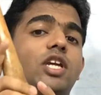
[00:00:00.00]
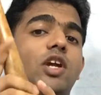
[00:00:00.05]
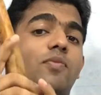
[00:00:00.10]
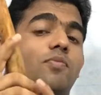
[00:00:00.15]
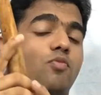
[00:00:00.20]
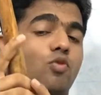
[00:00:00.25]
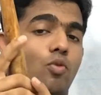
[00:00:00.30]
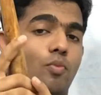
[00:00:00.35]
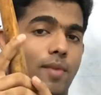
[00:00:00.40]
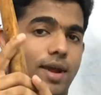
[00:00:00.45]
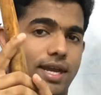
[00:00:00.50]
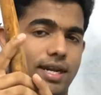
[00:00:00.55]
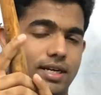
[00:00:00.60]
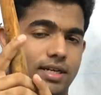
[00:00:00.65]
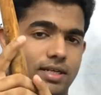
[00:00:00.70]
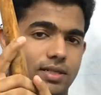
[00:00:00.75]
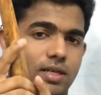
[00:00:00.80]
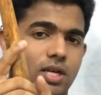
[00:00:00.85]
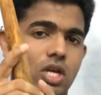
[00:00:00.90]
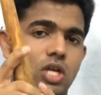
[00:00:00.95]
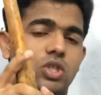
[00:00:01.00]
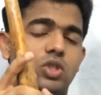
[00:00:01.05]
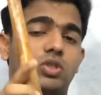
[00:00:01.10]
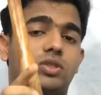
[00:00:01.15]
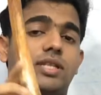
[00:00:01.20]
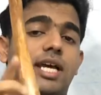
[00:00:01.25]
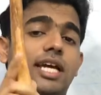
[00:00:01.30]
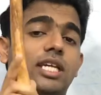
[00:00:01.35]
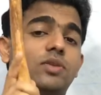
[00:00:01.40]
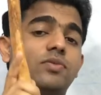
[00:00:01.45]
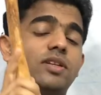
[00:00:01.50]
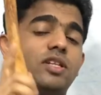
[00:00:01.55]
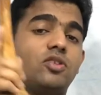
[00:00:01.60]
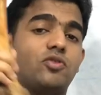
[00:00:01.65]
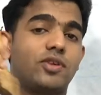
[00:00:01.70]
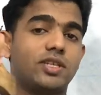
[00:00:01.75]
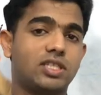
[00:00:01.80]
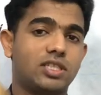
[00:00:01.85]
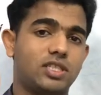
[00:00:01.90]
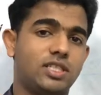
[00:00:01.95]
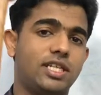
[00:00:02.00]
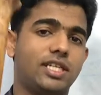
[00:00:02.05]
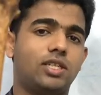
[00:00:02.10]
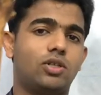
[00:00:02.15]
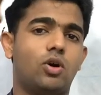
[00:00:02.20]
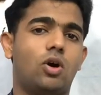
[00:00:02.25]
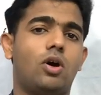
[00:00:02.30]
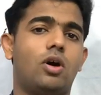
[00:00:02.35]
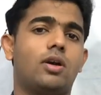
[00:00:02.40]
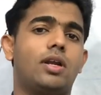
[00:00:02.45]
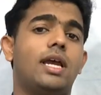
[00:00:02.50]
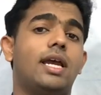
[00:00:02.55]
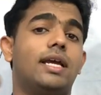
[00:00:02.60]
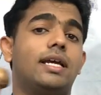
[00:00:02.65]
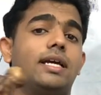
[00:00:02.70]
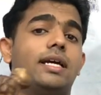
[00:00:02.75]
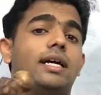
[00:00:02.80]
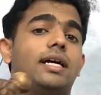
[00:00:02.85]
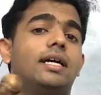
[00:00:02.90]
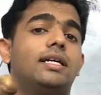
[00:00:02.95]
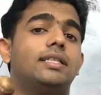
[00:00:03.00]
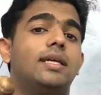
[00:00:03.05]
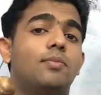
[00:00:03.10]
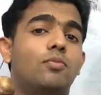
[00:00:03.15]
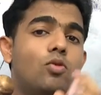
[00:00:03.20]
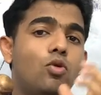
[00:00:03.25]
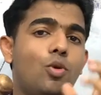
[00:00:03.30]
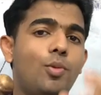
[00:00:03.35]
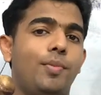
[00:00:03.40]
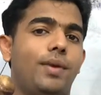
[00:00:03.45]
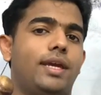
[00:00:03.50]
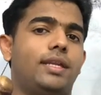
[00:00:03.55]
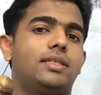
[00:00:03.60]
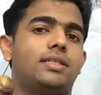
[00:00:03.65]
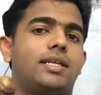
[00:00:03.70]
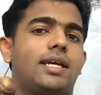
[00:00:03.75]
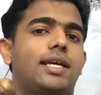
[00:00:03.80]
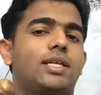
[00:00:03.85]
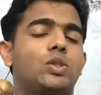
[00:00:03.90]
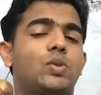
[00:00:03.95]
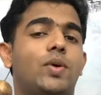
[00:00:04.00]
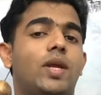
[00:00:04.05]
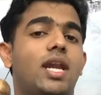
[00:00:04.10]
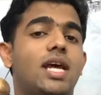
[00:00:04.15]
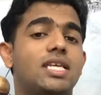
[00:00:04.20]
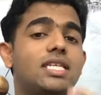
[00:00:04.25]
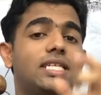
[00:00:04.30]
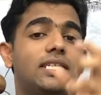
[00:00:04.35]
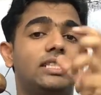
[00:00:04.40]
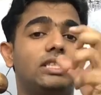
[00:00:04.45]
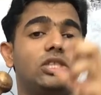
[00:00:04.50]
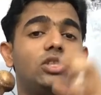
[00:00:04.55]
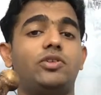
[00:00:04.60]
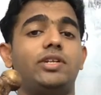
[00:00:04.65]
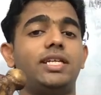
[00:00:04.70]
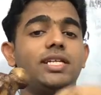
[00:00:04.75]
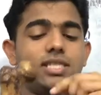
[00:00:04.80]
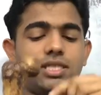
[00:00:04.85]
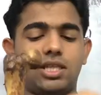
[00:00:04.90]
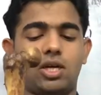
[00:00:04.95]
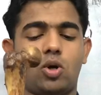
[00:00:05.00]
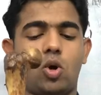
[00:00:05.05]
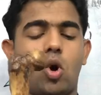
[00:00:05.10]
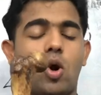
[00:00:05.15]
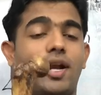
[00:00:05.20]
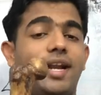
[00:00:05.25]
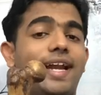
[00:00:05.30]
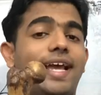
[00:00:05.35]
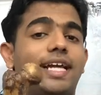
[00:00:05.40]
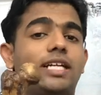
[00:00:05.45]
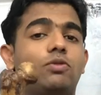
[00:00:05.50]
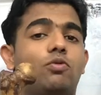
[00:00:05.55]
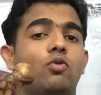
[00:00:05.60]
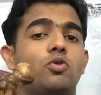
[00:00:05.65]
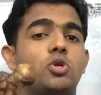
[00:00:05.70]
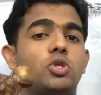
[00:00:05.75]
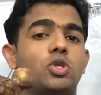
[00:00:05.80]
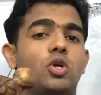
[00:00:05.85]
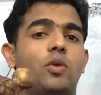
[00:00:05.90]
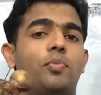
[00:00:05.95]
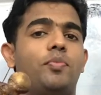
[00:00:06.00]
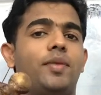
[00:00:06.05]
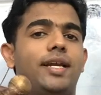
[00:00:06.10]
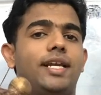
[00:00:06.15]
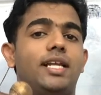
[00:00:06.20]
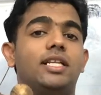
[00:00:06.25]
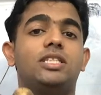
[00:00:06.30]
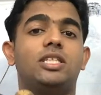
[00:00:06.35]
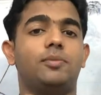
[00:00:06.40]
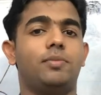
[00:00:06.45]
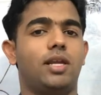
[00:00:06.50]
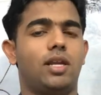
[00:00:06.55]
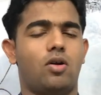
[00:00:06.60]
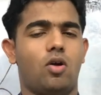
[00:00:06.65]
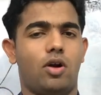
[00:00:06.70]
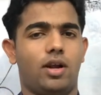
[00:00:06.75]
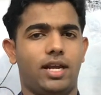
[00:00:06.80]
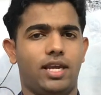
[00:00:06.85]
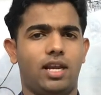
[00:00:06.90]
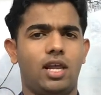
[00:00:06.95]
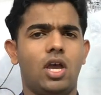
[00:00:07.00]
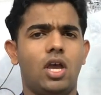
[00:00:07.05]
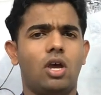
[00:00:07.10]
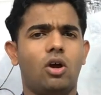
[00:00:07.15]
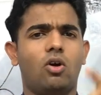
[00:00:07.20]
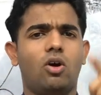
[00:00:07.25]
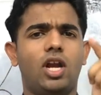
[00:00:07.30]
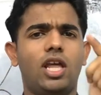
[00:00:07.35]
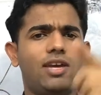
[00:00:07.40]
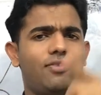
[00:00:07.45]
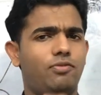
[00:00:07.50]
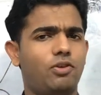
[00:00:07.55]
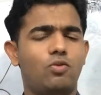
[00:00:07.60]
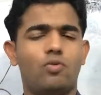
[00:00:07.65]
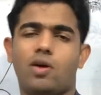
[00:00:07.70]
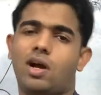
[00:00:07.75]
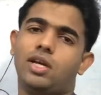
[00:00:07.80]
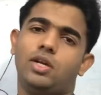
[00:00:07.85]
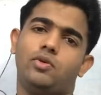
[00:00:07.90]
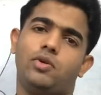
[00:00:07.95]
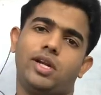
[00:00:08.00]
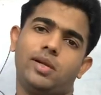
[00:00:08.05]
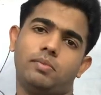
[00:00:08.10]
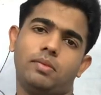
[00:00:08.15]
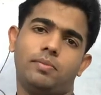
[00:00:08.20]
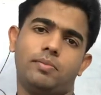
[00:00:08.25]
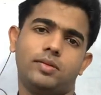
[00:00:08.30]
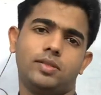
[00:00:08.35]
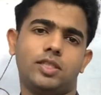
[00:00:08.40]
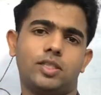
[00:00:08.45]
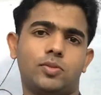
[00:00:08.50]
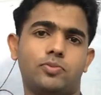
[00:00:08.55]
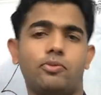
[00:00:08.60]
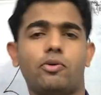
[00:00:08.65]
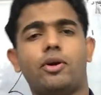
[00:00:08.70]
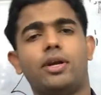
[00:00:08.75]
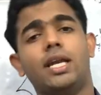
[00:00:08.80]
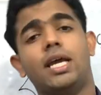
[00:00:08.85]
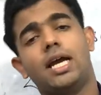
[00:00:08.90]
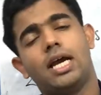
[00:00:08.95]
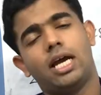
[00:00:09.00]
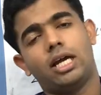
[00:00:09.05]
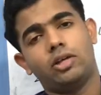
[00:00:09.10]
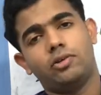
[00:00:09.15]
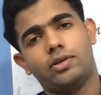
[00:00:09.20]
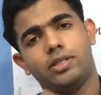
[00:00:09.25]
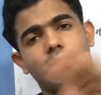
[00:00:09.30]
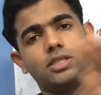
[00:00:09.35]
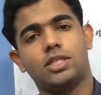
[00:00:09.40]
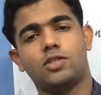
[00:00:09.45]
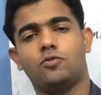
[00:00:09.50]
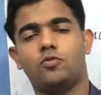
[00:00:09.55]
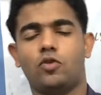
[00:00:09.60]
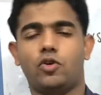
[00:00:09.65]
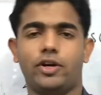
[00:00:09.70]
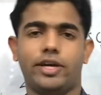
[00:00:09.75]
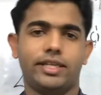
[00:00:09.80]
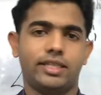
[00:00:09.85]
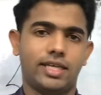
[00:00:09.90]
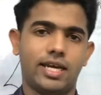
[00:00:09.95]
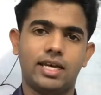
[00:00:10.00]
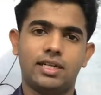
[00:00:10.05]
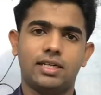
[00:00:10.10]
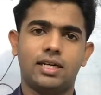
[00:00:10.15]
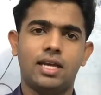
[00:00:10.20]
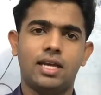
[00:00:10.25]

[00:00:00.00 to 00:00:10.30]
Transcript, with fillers: of movement, so that will restrict or the movements as well as increase the contact force on medial tibial condyle. Only if you want, you remember this point, otherwise just forget that.